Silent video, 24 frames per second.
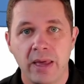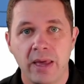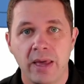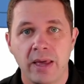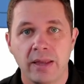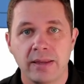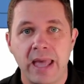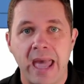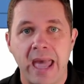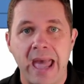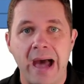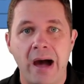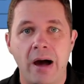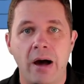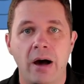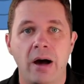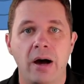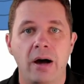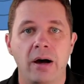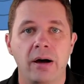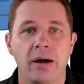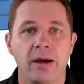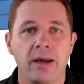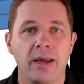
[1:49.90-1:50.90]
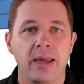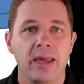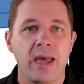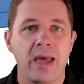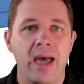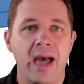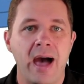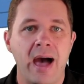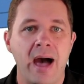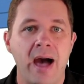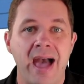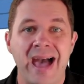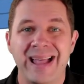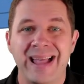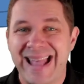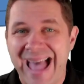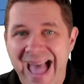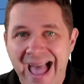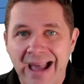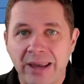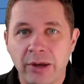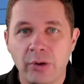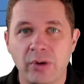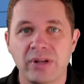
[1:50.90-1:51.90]
Now, an
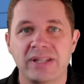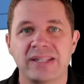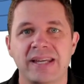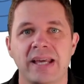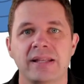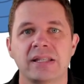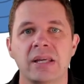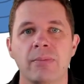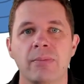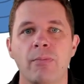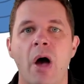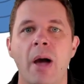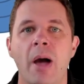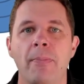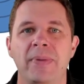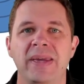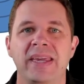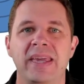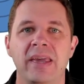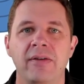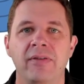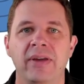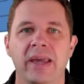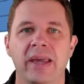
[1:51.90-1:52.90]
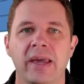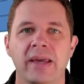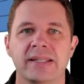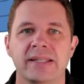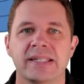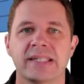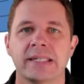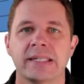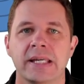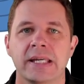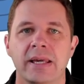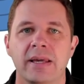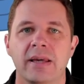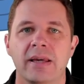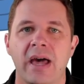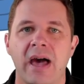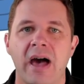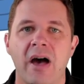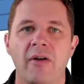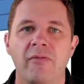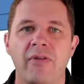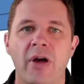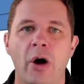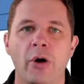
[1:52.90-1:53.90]
accurate sensor might be giving us
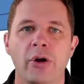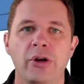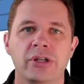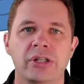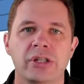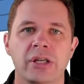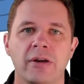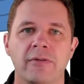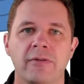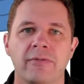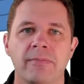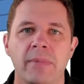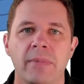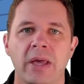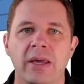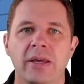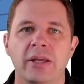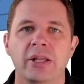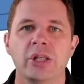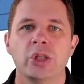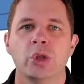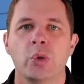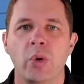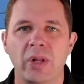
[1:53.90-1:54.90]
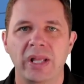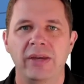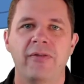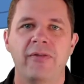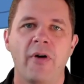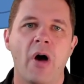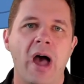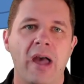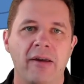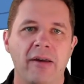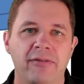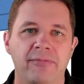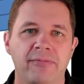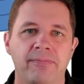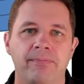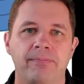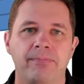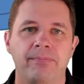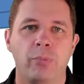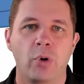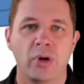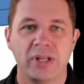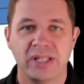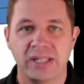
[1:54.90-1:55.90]
values of 25.0,
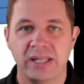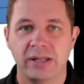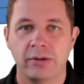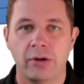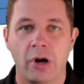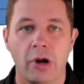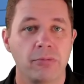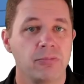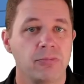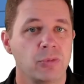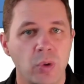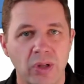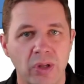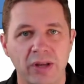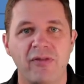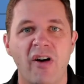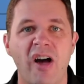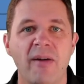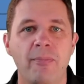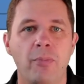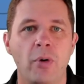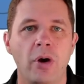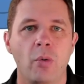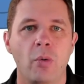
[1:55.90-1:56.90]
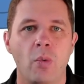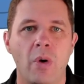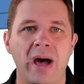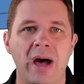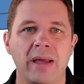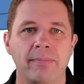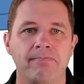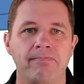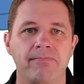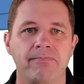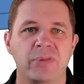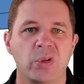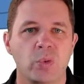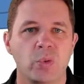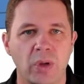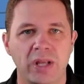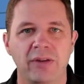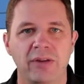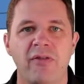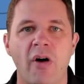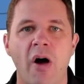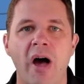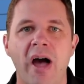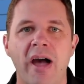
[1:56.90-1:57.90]
25.1,
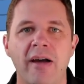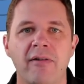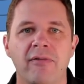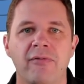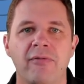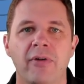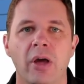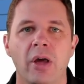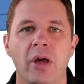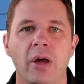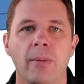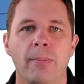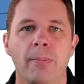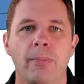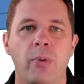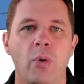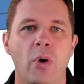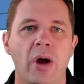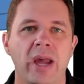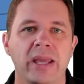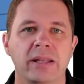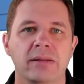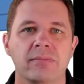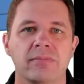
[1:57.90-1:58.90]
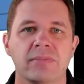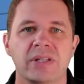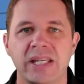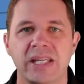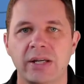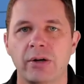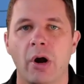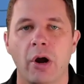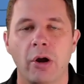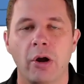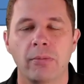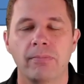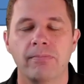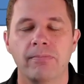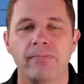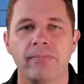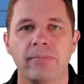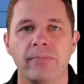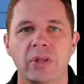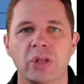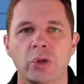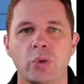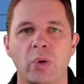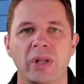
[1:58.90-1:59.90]
25.0,
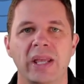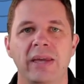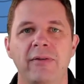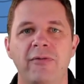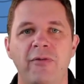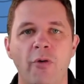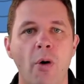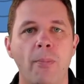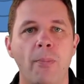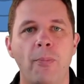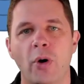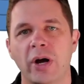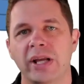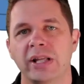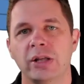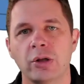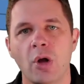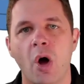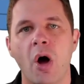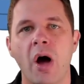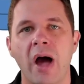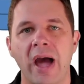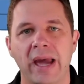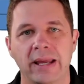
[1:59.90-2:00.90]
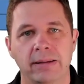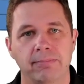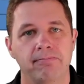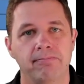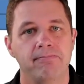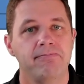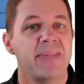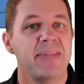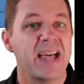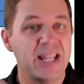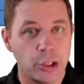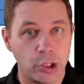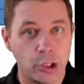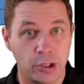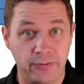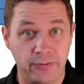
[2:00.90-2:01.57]
24.9, that sort